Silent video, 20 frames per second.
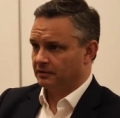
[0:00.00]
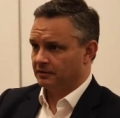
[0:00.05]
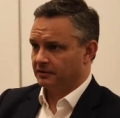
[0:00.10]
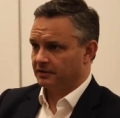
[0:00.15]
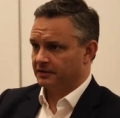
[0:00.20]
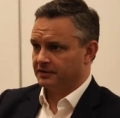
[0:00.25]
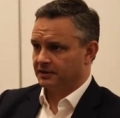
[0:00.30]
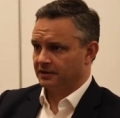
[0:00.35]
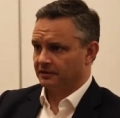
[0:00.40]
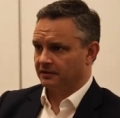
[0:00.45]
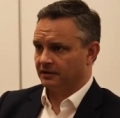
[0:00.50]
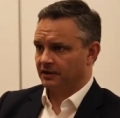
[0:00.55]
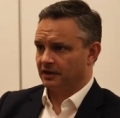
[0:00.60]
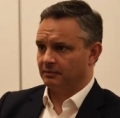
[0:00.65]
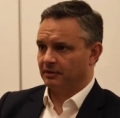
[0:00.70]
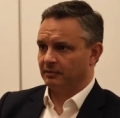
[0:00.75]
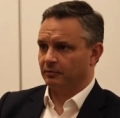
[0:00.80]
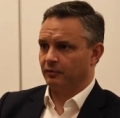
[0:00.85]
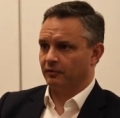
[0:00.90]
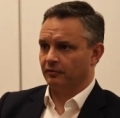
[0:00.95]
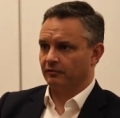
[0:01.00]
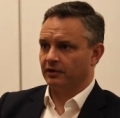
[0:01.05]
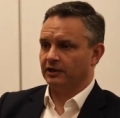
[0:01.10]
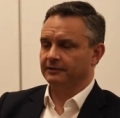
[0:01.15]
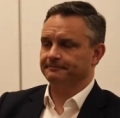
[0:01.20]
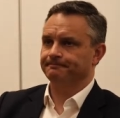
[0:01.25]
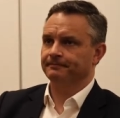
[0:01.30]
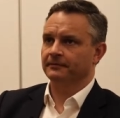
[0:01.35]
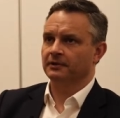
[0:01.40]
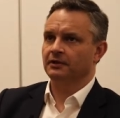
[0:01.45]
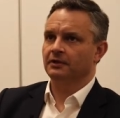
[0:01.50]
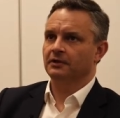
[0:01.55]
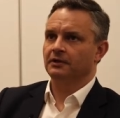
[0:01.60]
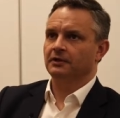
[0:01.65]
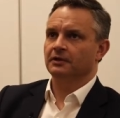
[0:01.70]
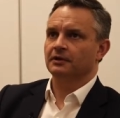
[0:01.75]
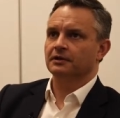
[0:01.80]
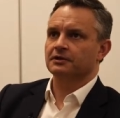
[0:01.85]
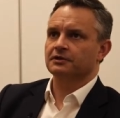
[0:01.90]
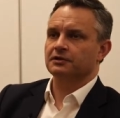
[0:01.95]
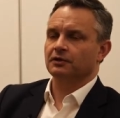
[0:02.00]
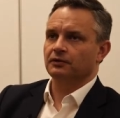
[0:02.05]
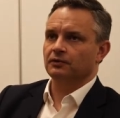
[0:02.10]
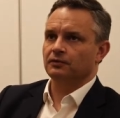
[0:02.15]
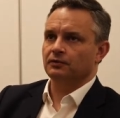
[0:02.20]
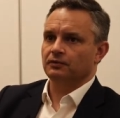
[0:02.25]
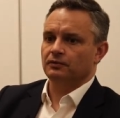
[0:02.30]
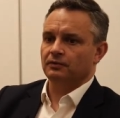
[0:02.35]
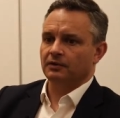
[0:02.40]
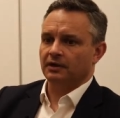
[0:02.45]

that the sector came up with, right? So